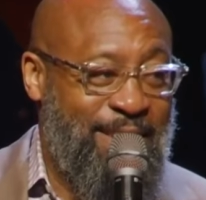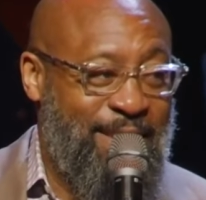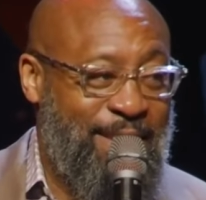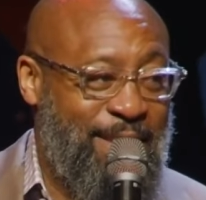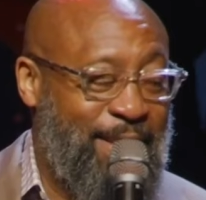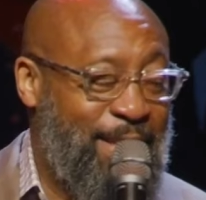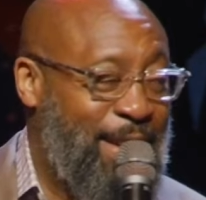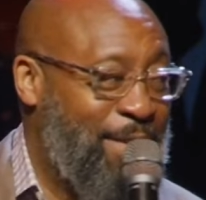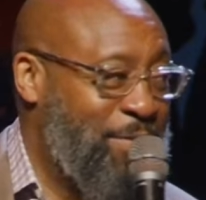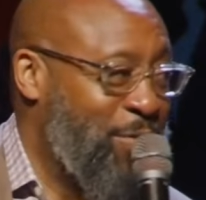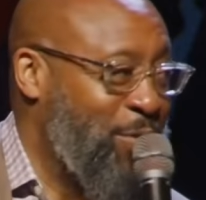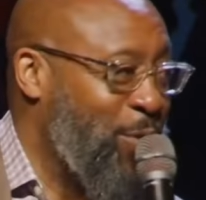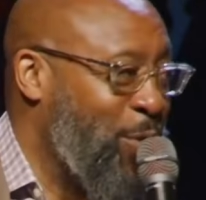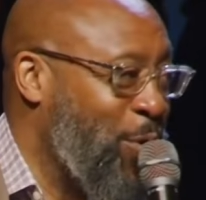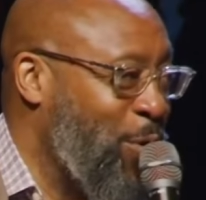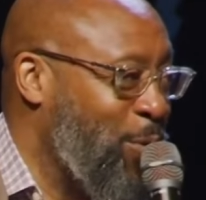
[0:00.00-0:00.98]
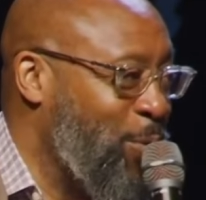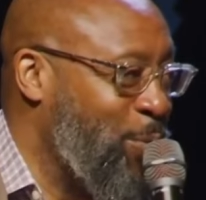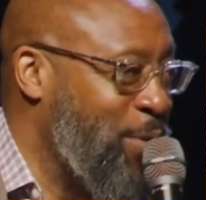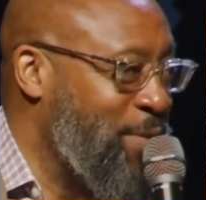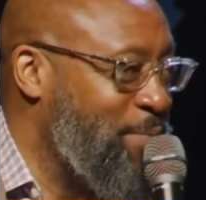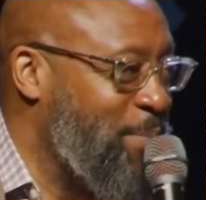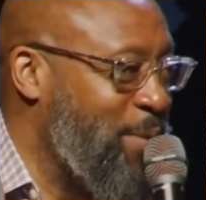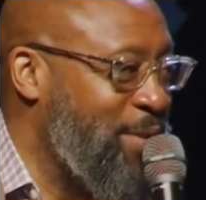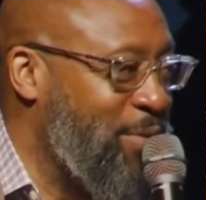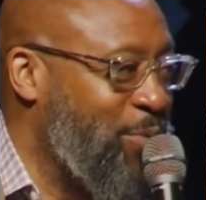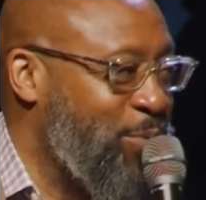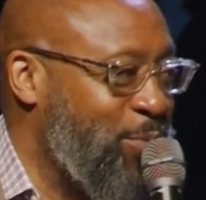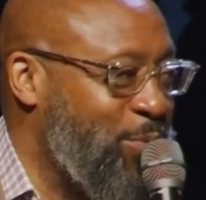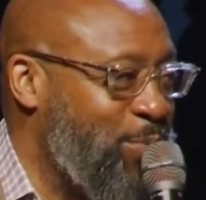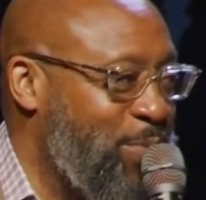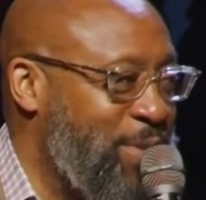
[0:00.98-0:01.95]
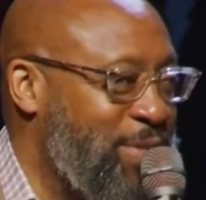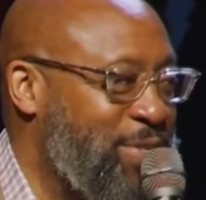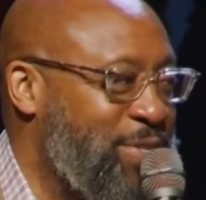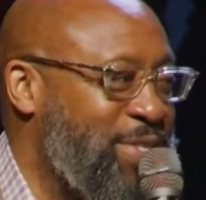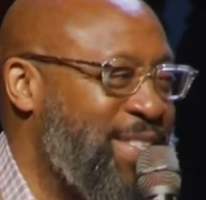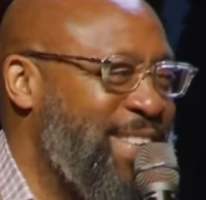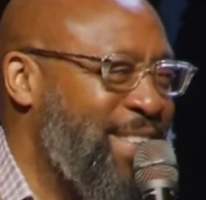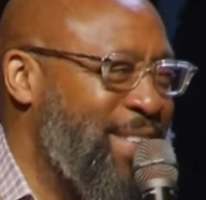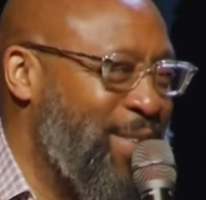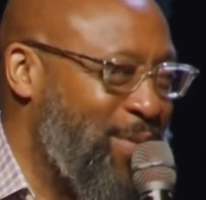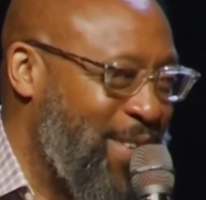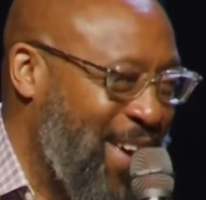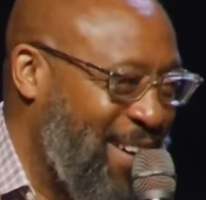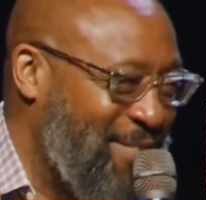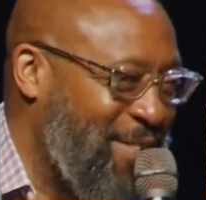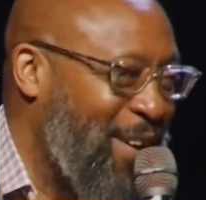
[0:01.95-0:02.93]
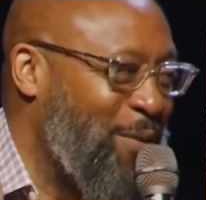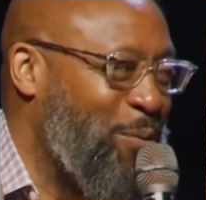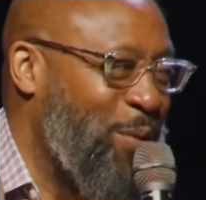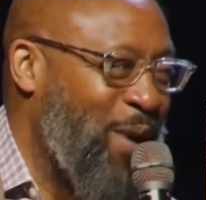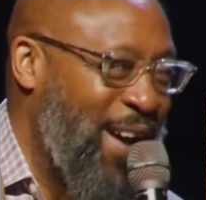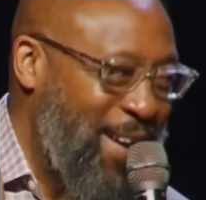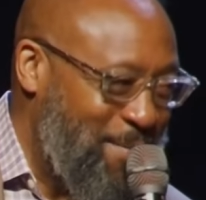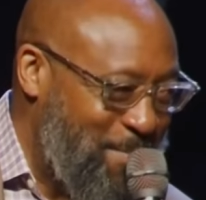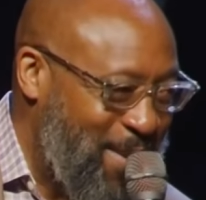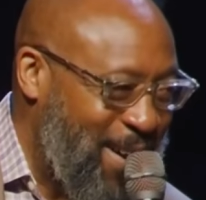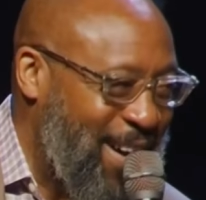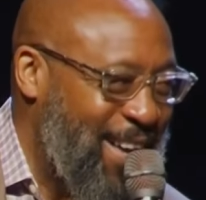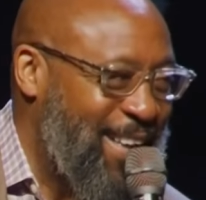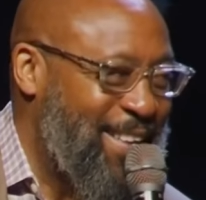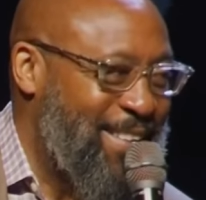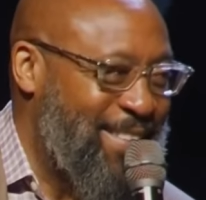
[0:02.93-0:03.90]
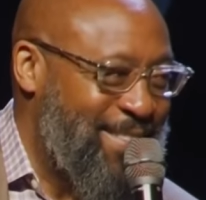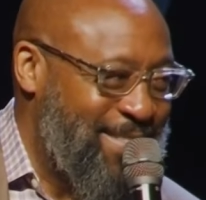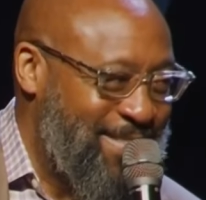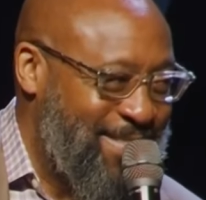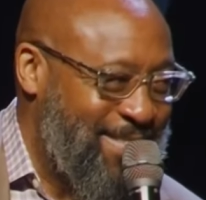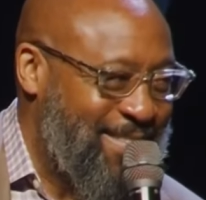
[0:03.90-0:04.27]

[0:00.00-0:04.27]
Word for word: And after all we've been through, we still have our right minds.